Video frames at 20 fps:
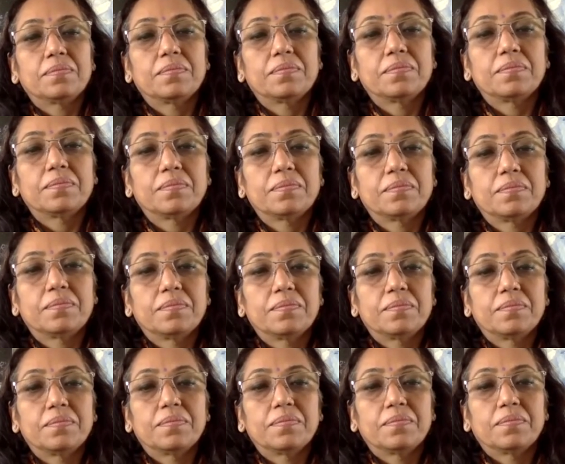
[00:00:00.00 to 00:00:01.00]

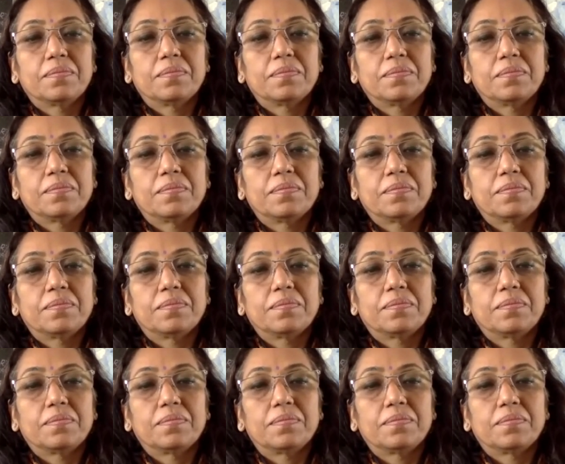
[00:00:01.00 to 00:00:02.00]

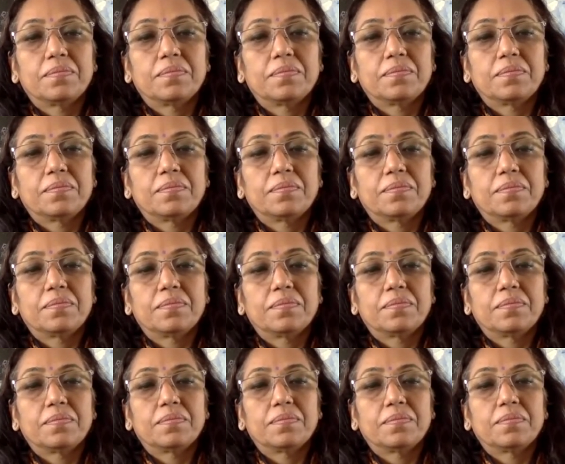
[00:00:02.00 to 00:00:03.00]

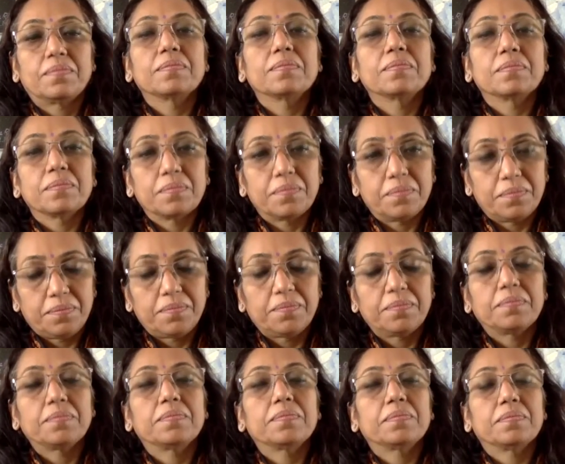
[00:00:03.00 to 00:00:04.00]

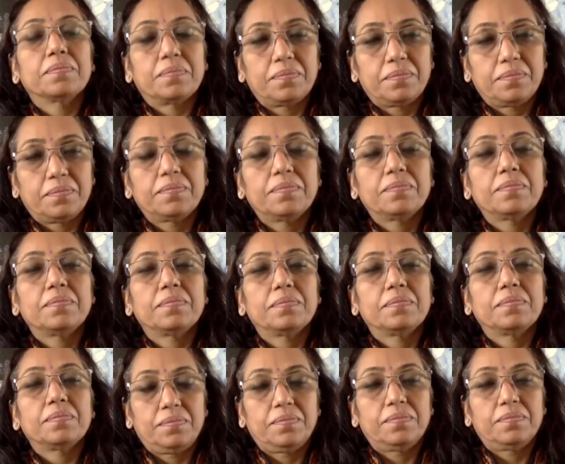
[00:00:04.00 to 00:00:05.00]

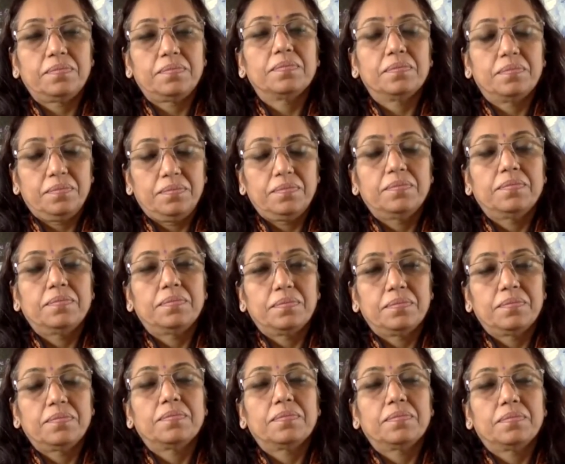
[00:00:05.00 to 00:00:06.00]

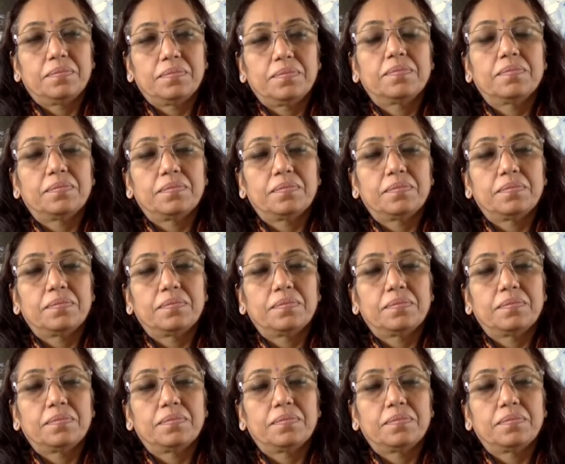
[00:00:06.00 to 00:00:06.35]
[no speech]